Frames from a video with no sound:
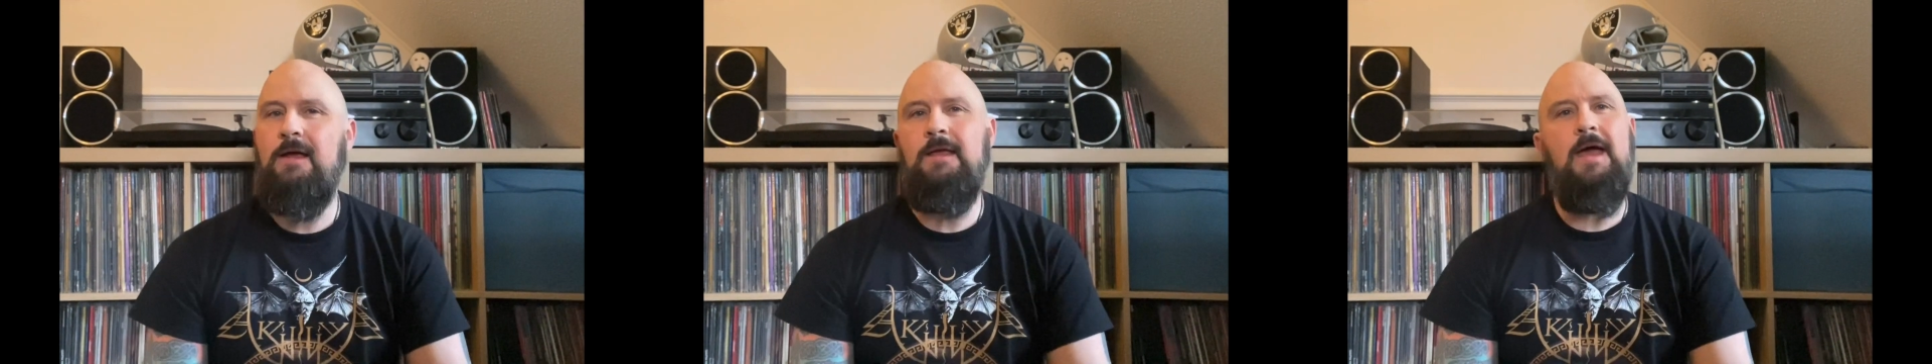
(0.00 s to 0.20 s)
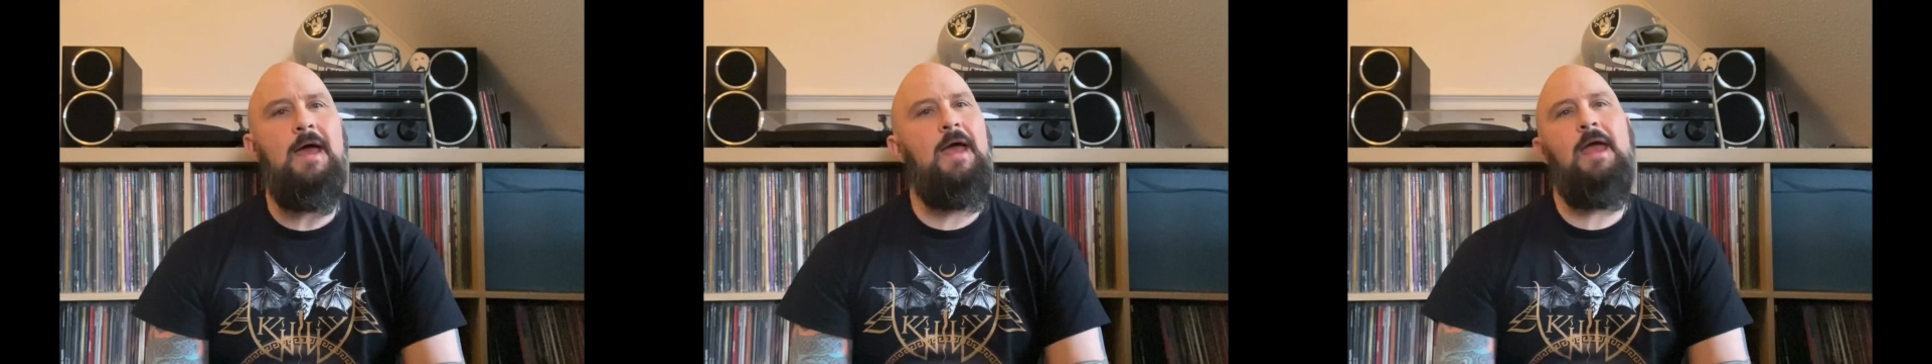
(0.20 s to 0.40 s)

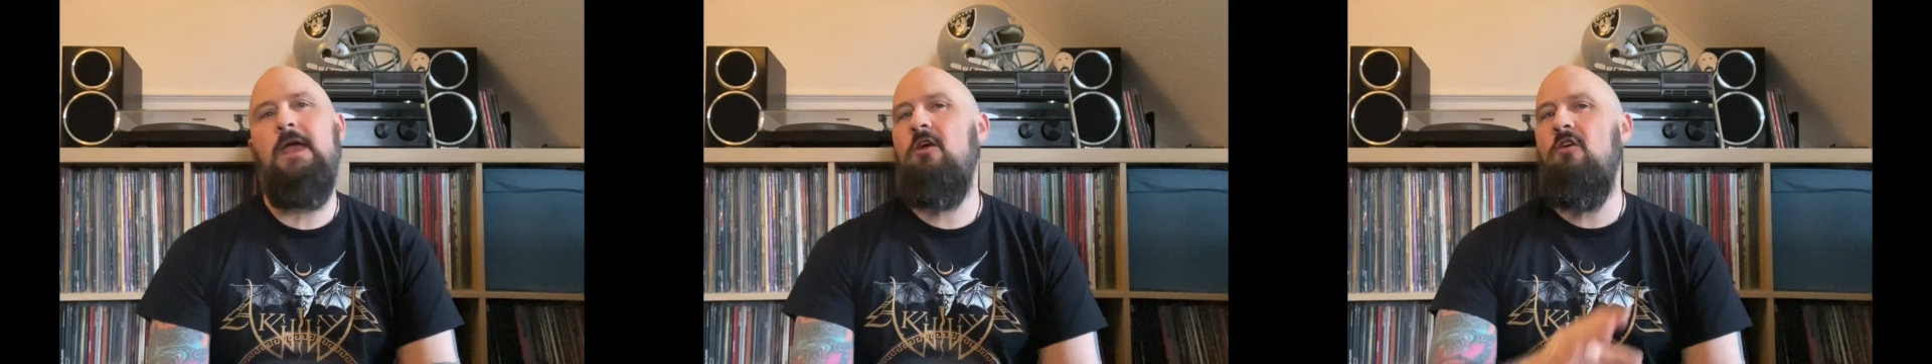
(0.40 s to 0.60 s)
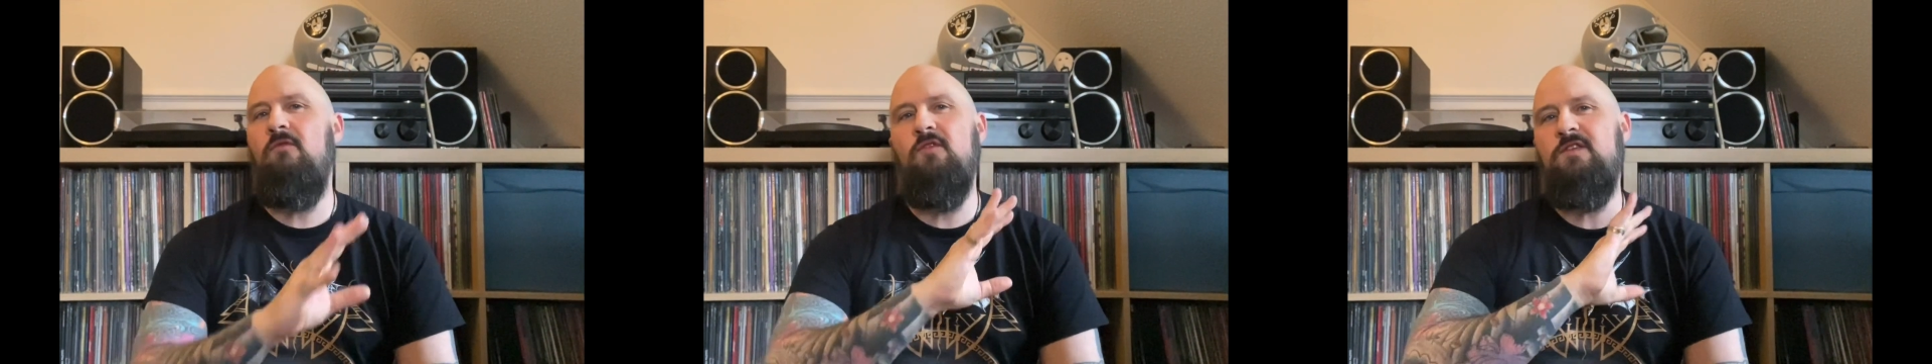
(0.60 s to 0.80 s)
Yeah, it
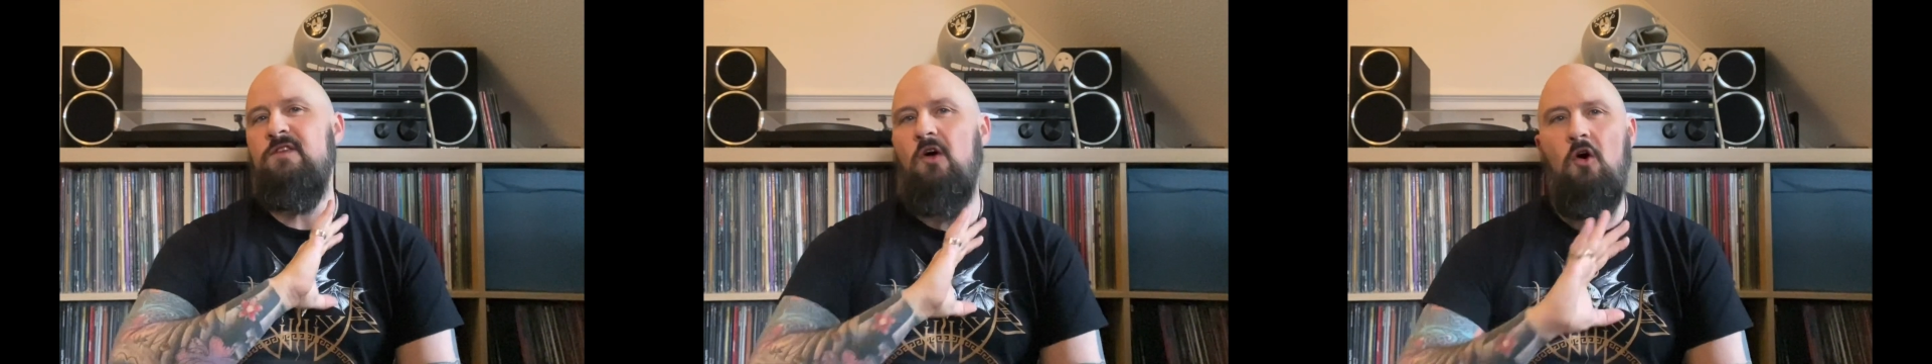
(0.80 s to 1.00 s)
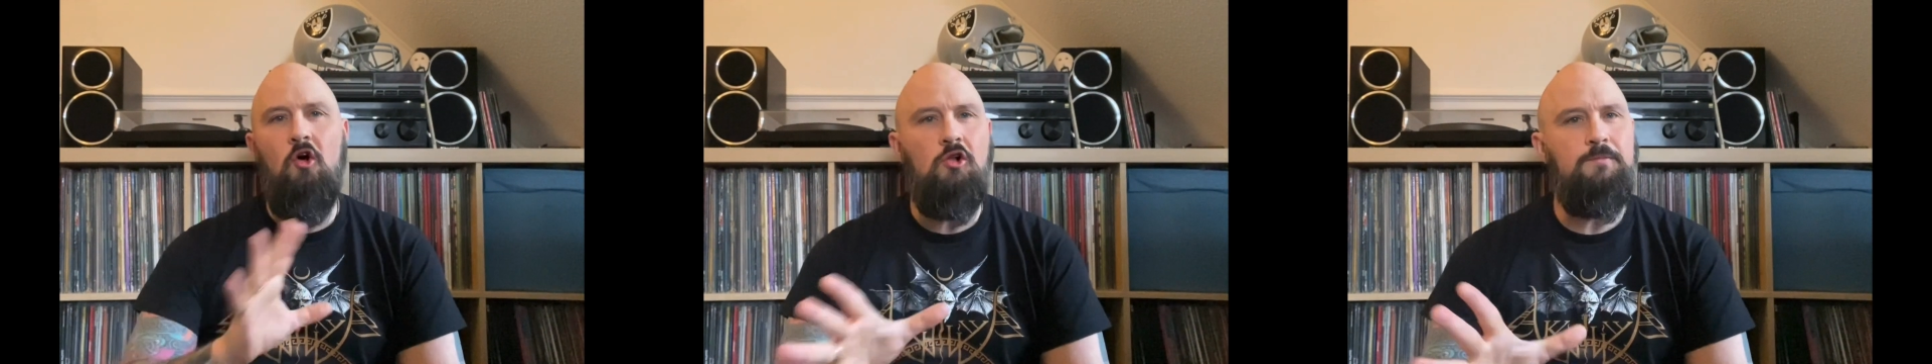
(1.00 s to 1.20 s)
covers
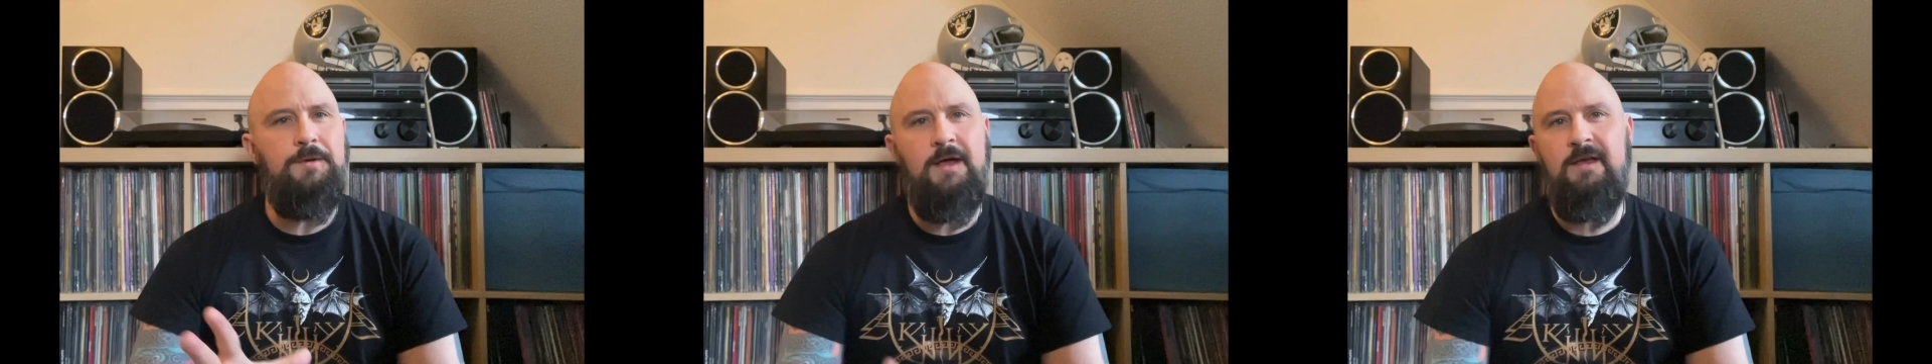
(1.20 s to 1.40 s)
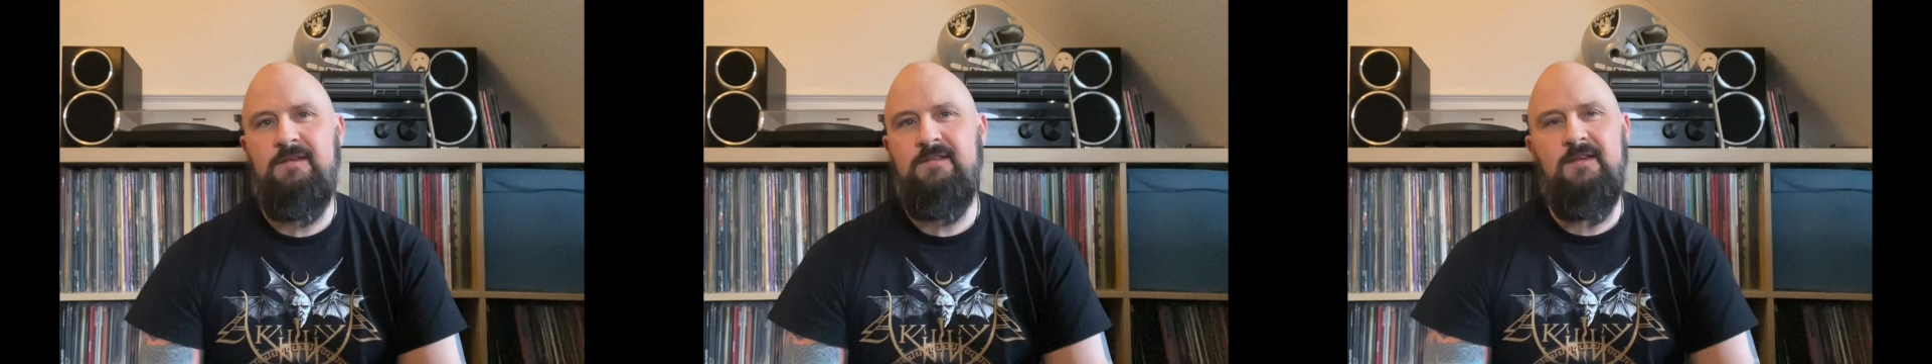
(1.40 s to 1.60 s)
all
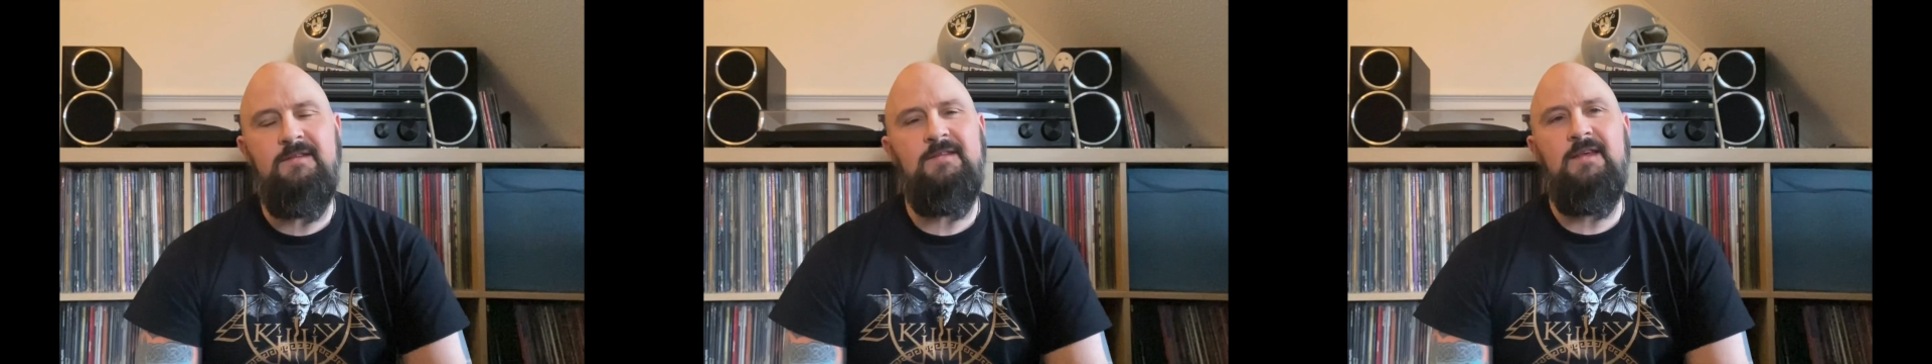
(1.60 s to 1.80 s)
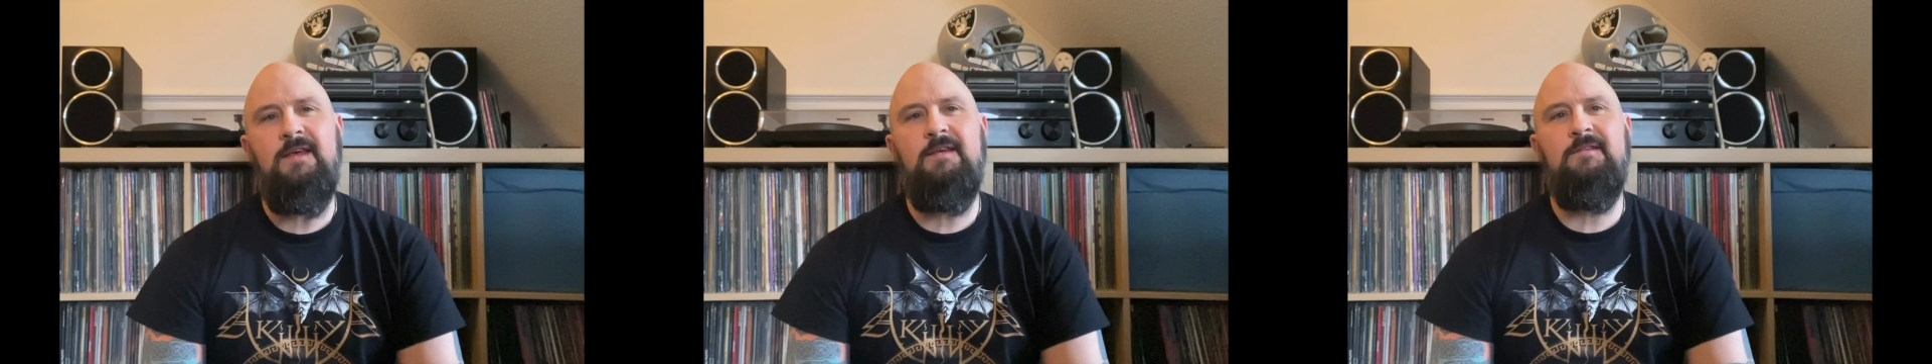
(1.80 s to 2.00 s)

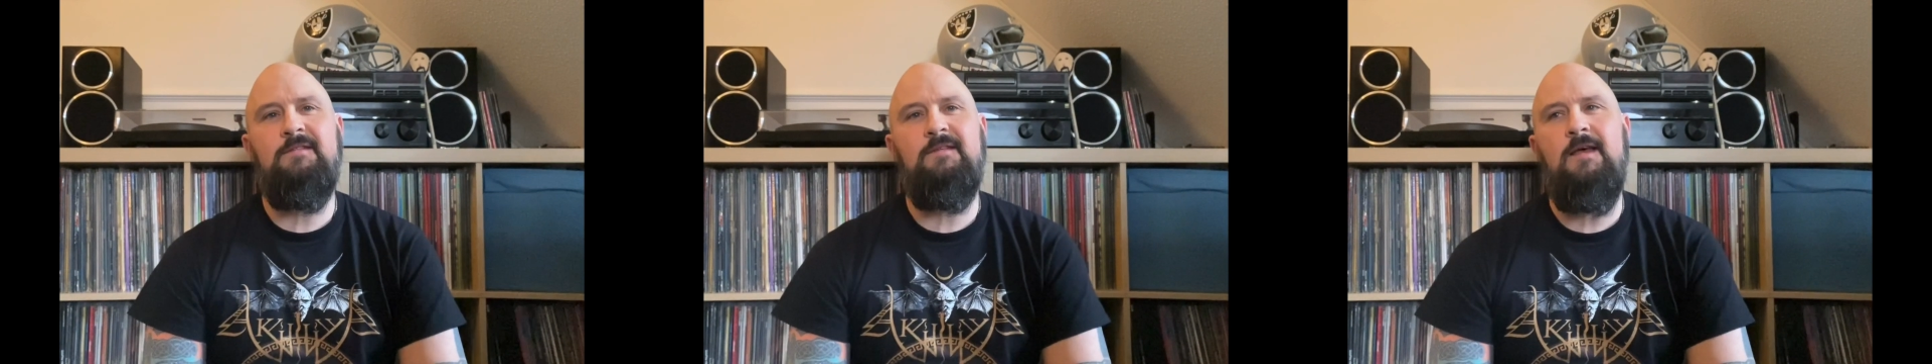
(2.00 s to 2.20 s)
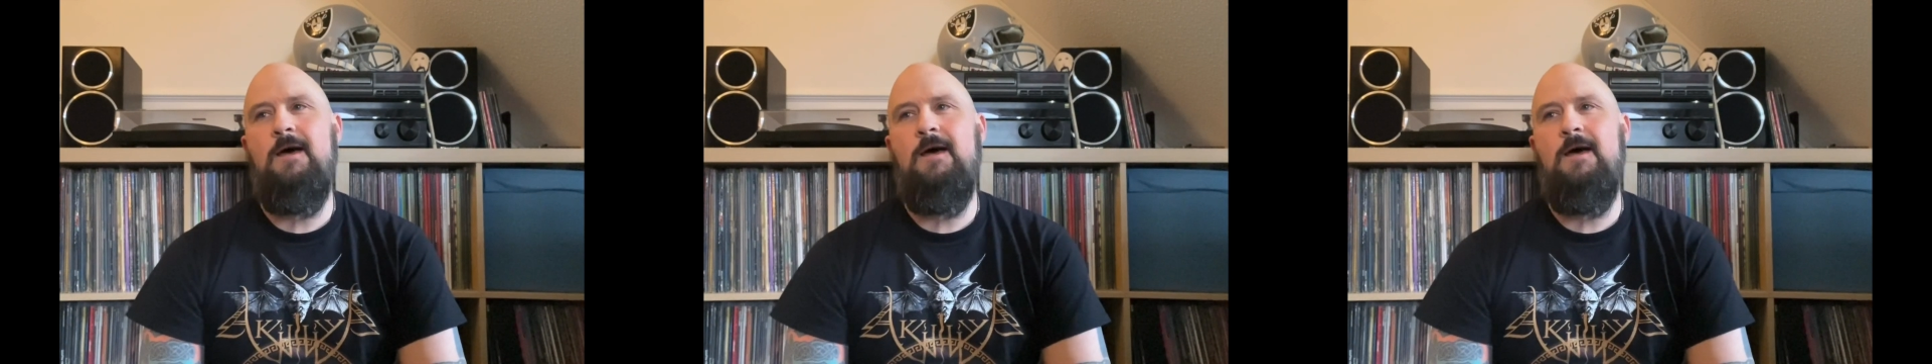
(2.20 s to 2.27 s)
bases. It's